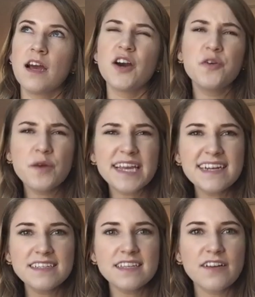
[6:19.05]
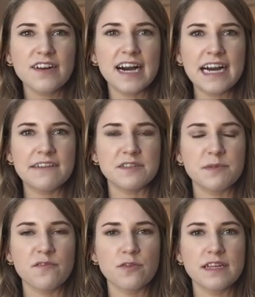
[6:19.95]
Who heats their knives
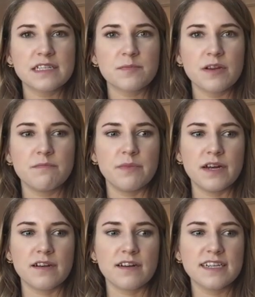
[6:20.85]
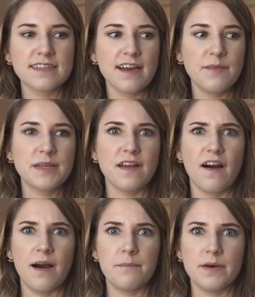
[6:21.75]
before they spread butter? It's got to be the
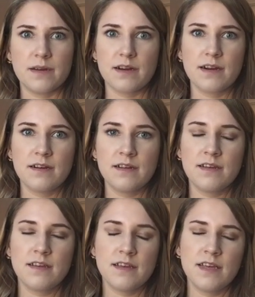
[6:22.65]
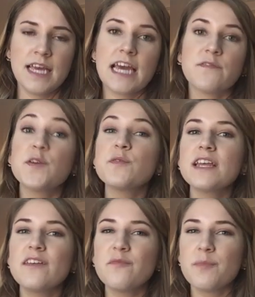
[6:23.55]
hot butter. If you
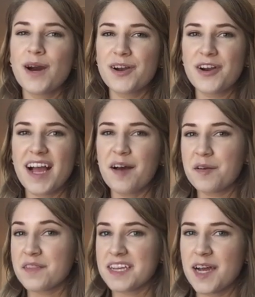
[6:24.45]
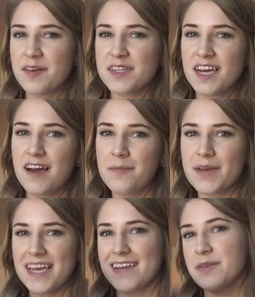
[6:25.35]
leave butter out on the countertop
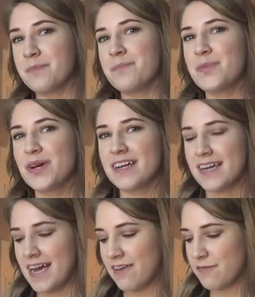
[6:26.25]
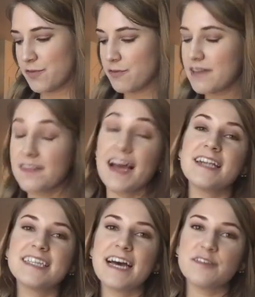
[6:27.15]
and put a knife through it,
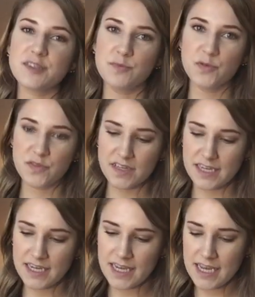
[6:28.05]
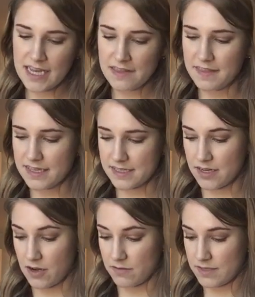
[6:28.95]
that's how smoothly this
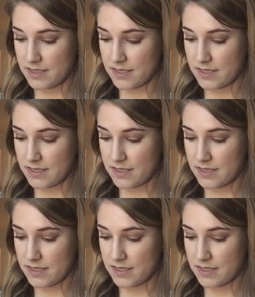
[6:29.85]
goes.